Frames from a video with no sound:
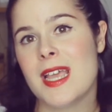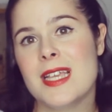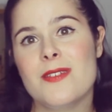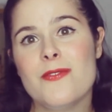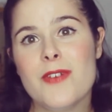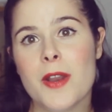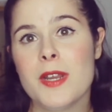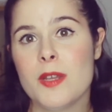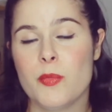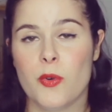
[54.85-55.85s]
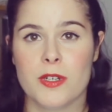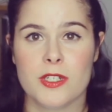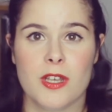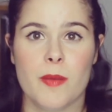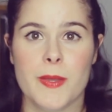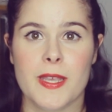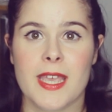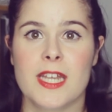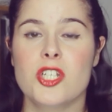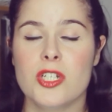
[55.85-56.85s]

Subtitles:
is a very important topic and